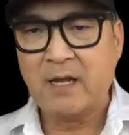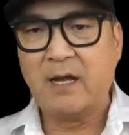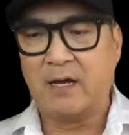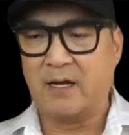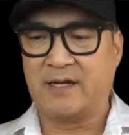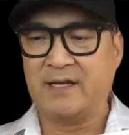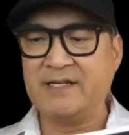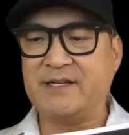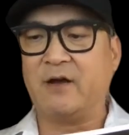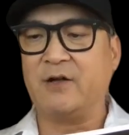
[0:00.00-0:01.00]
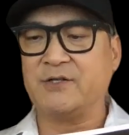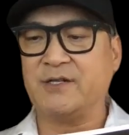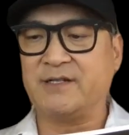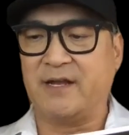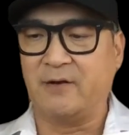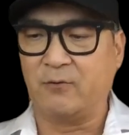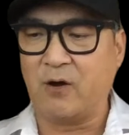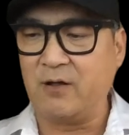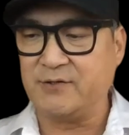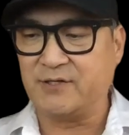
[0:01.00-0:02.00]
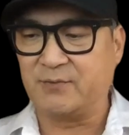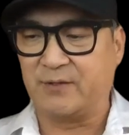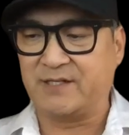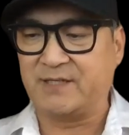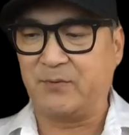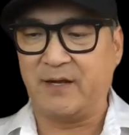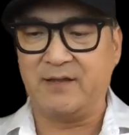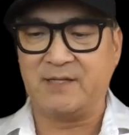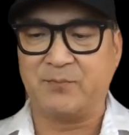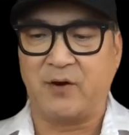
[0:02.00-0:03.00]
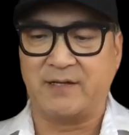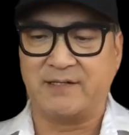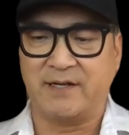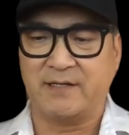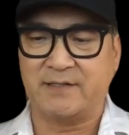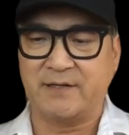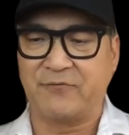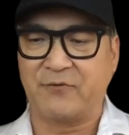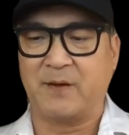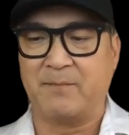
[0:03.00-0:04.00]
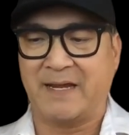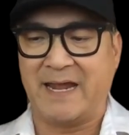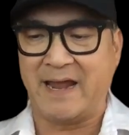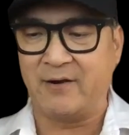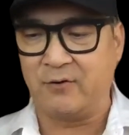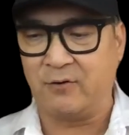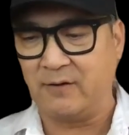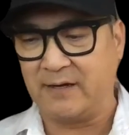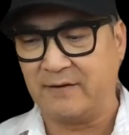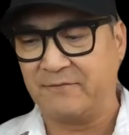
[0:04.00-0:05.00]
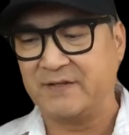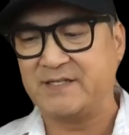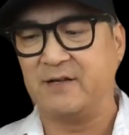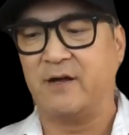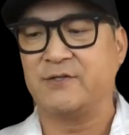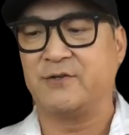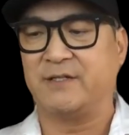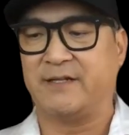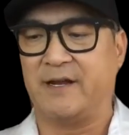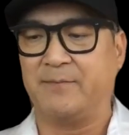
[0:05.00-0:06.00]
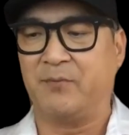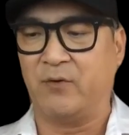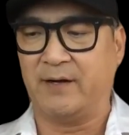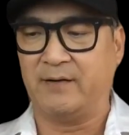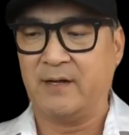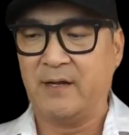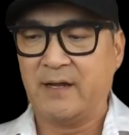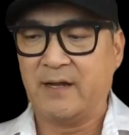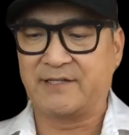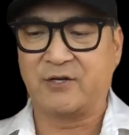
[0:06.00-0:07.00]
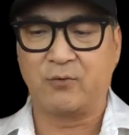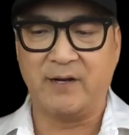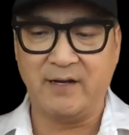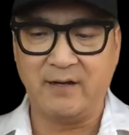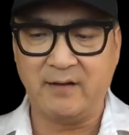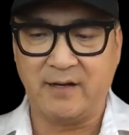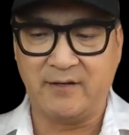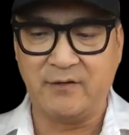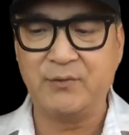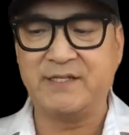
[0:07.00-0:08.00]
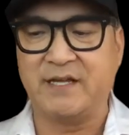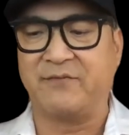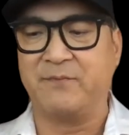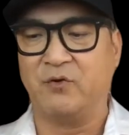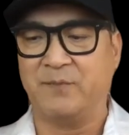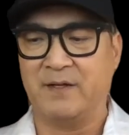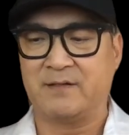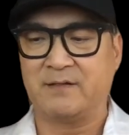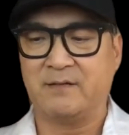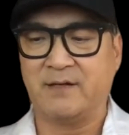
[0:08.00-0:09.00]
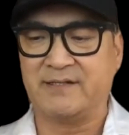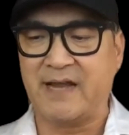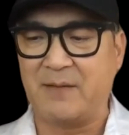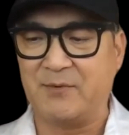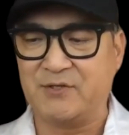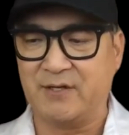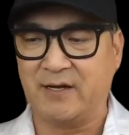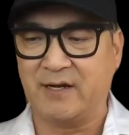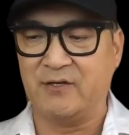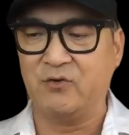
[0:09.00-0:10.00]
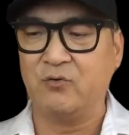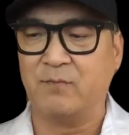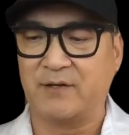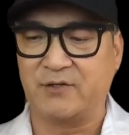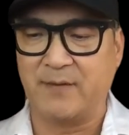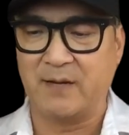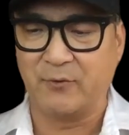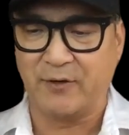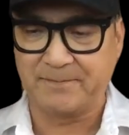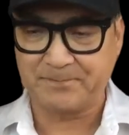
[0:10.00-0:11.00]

Kinesiologists and neurologists would explain this process from a mechanical and physiological standpoint as creating a new set of movements, establishing a new muscle memory.